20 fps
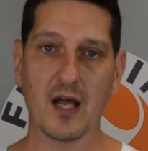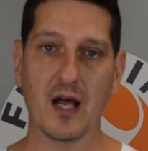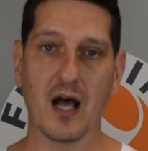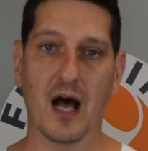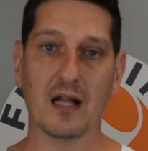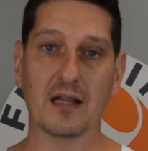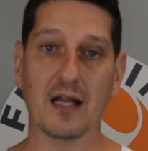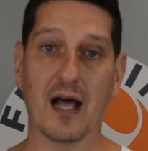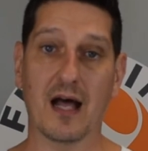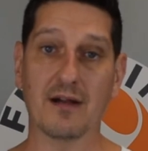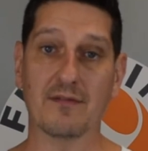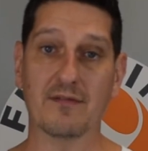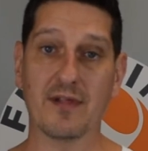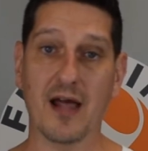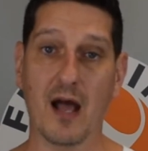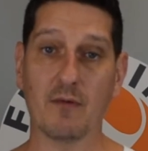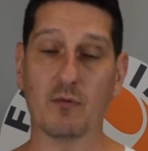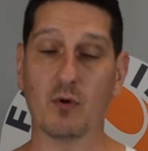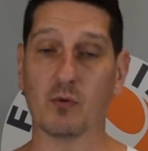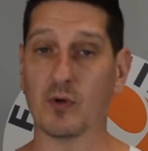A lot of
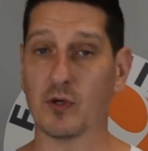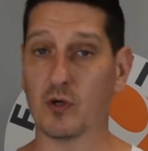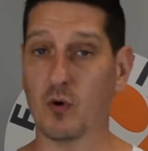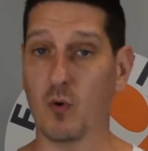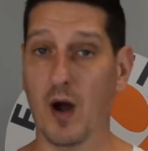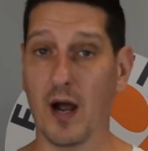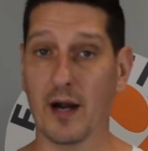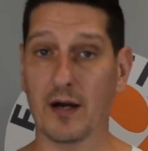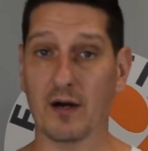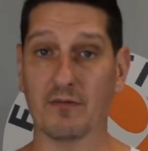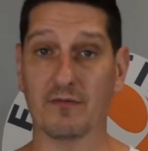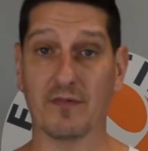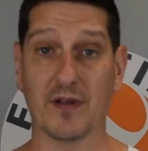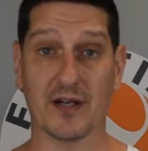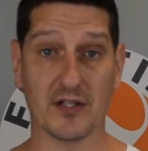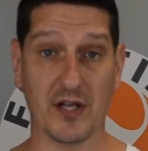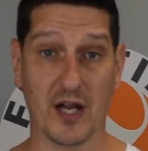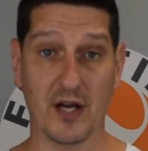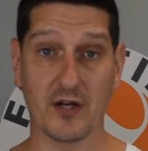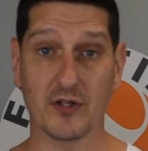that will require
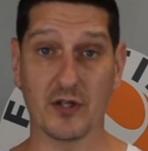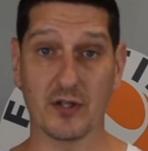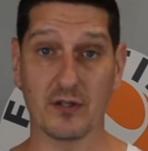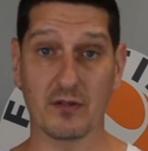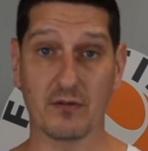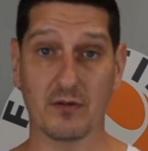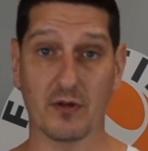fixation.